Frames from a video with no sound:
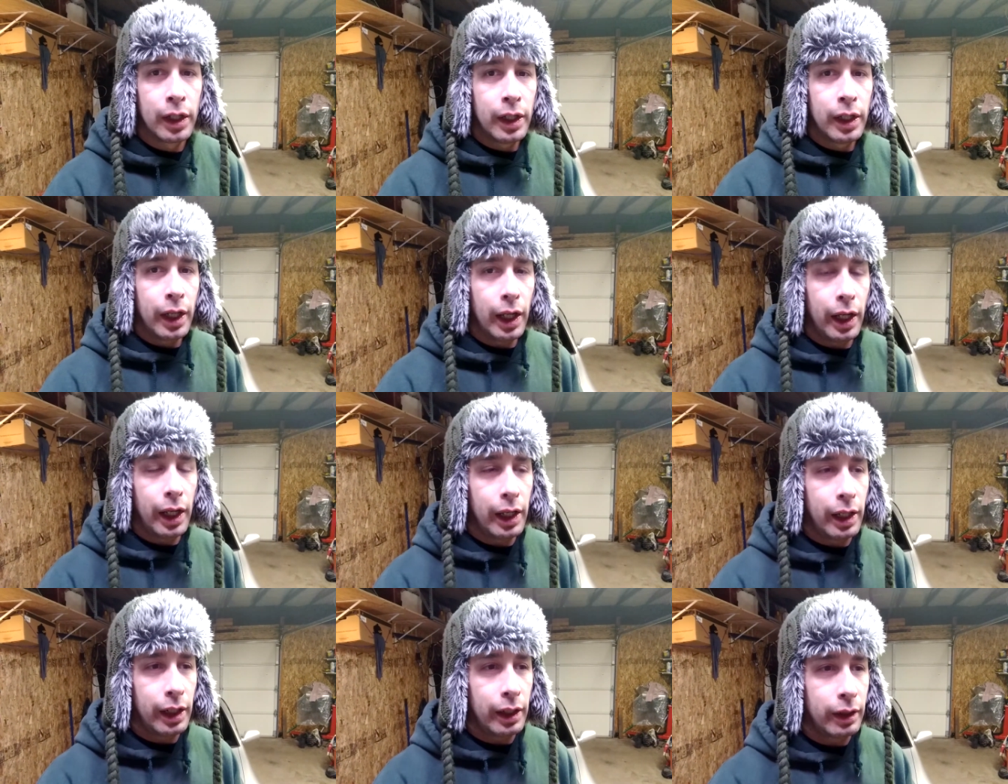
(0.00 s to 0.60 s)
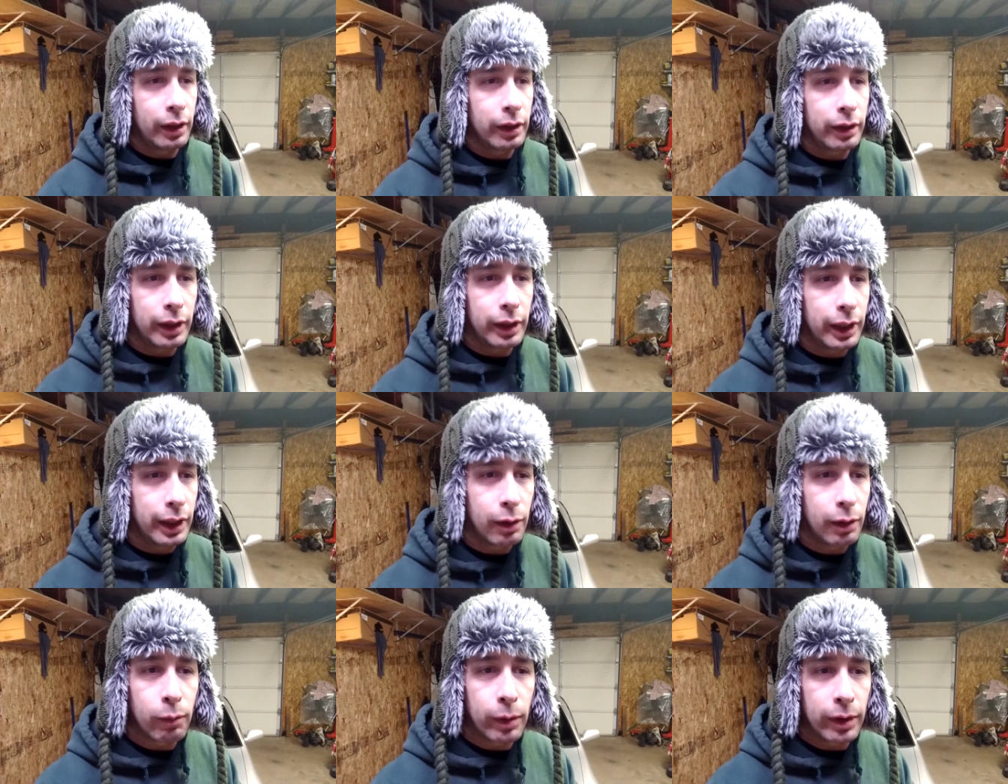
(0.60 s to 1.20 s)
and
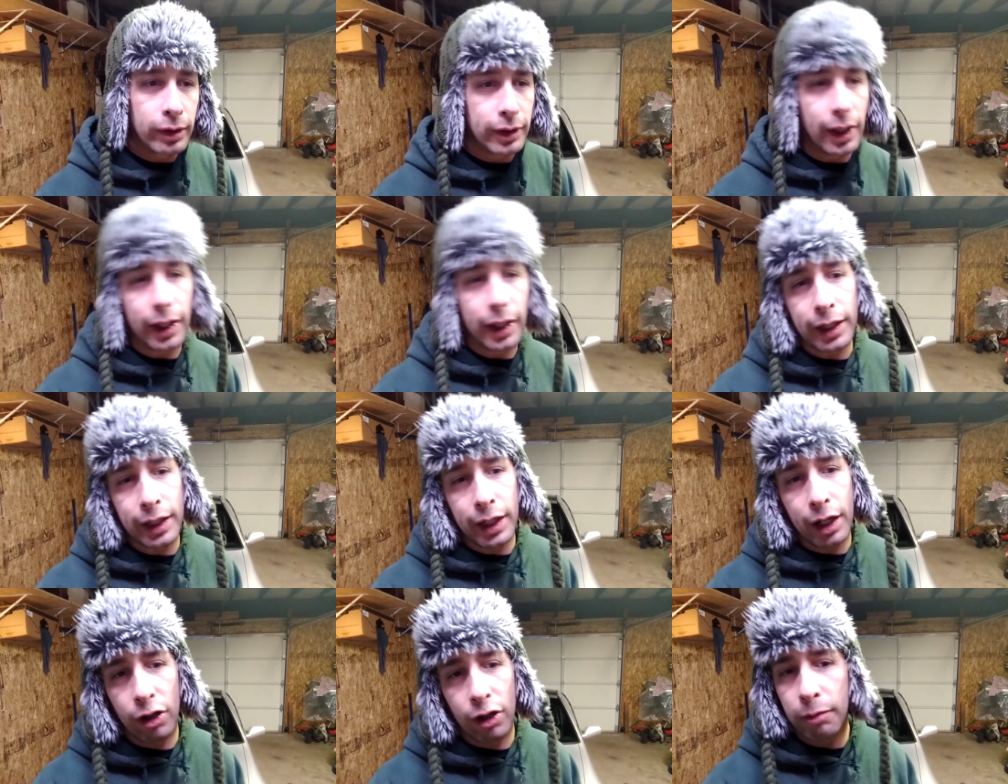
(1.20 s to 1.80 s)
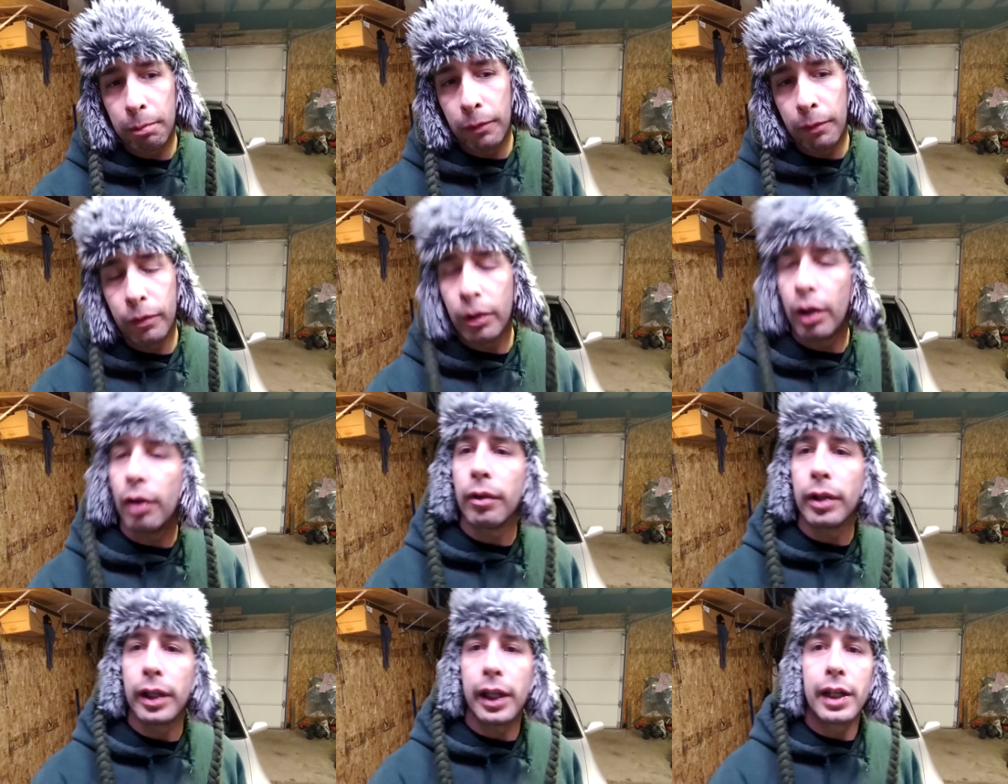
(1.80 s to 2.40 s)
it was taken care of before I
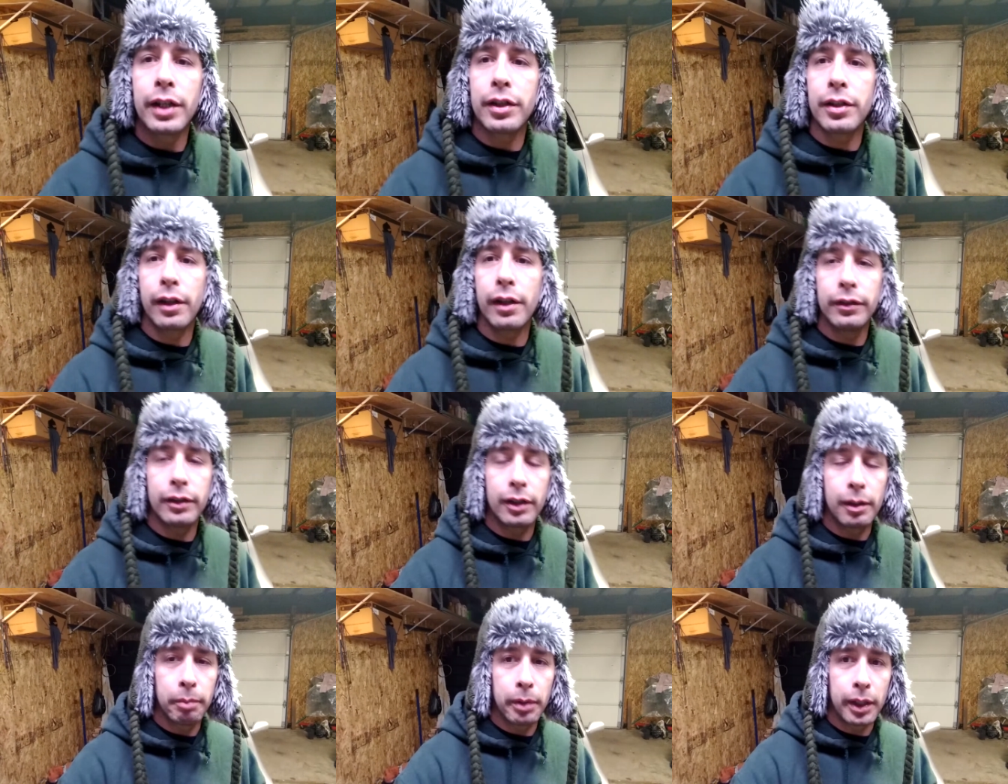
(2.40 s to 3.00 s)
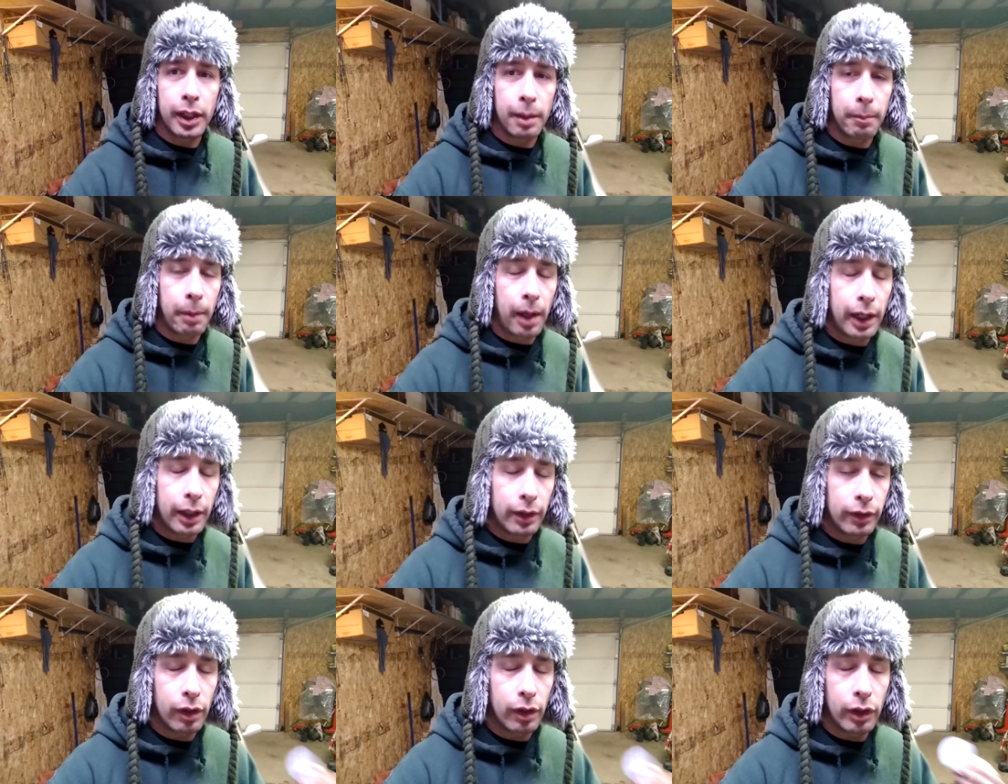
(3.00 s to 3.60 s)
really had a chance to complain about
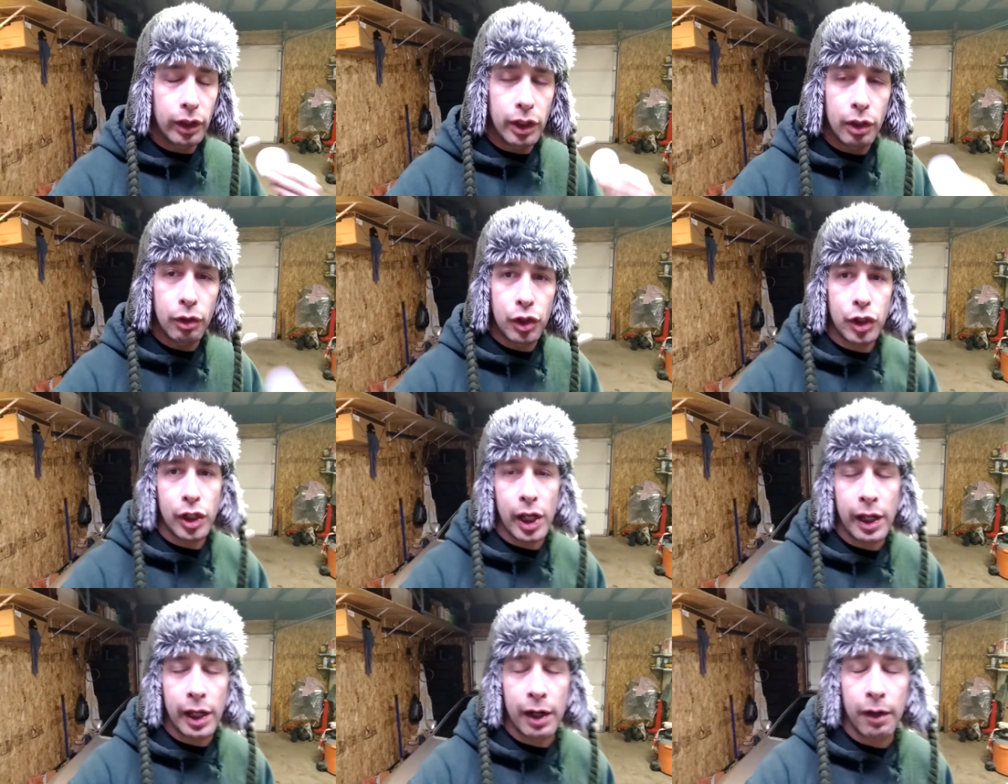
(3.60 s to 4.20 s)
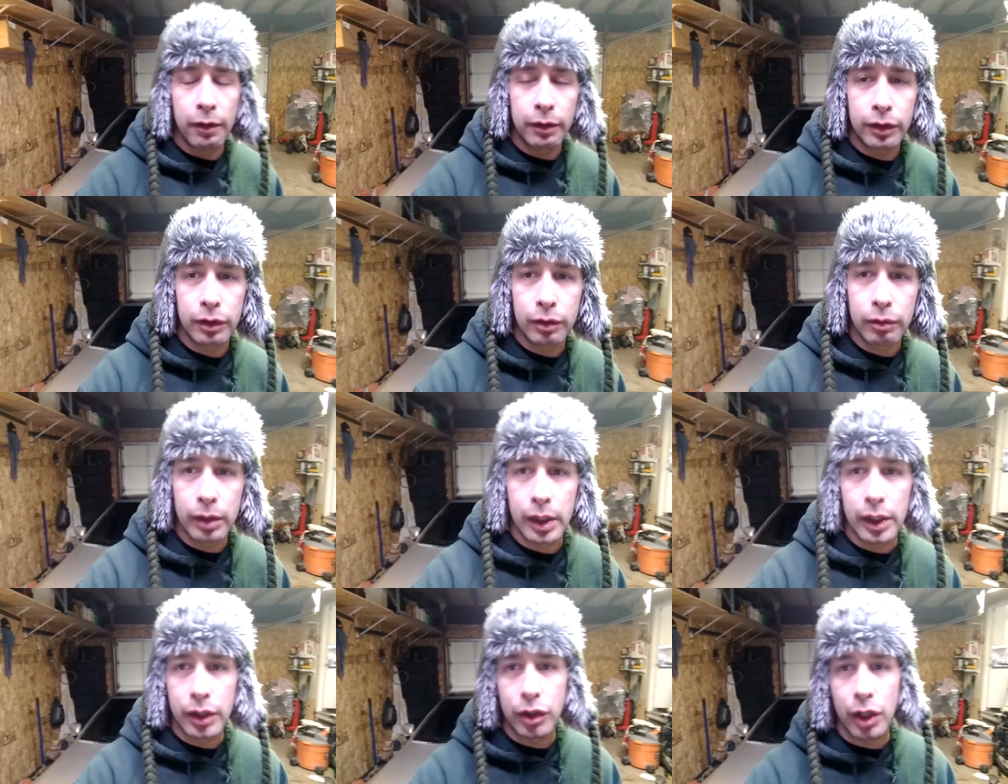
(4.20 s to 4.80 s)
it. So a huge shout out to
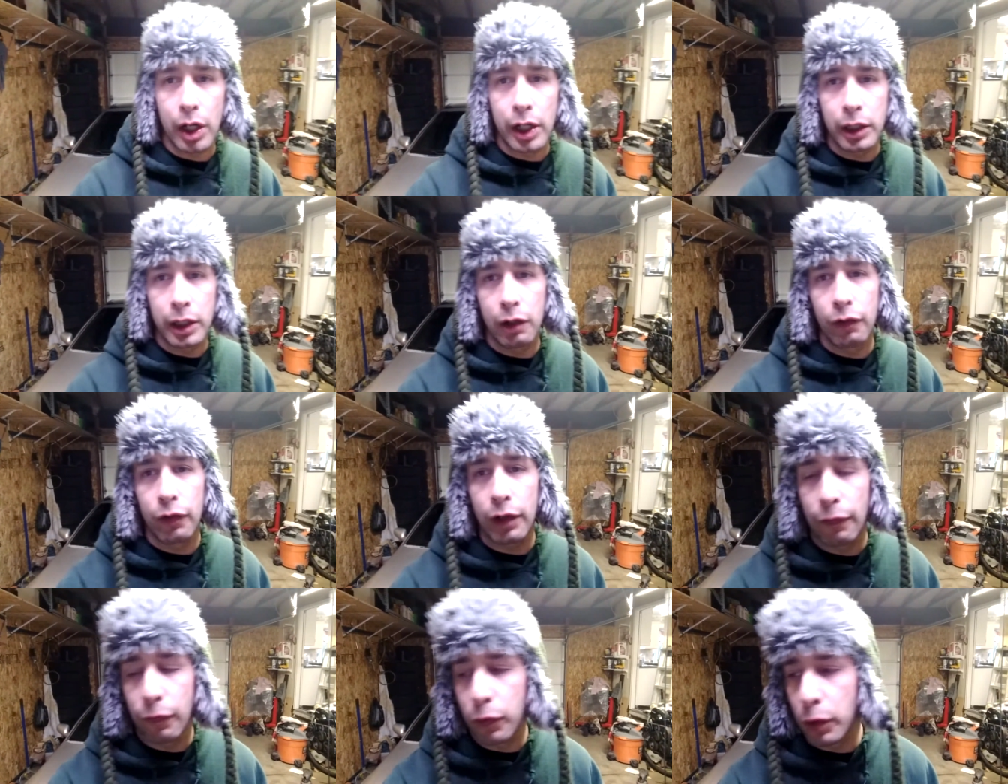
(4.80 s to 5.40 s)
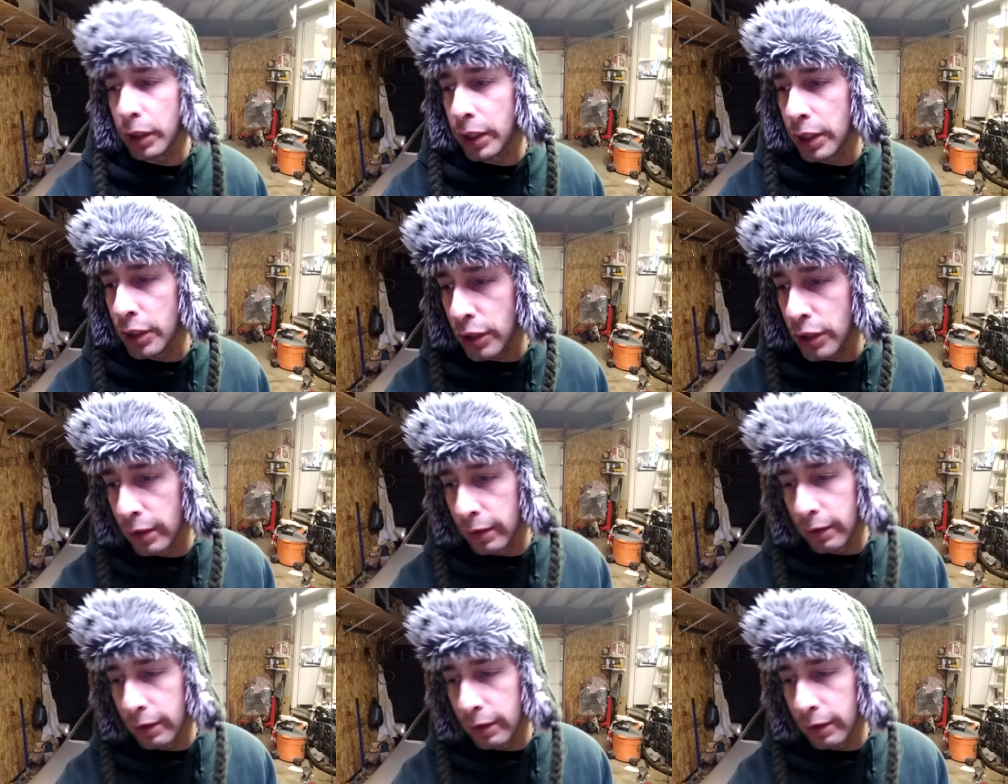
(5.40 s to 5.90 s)
uh, Johnny over at Foreign Engines.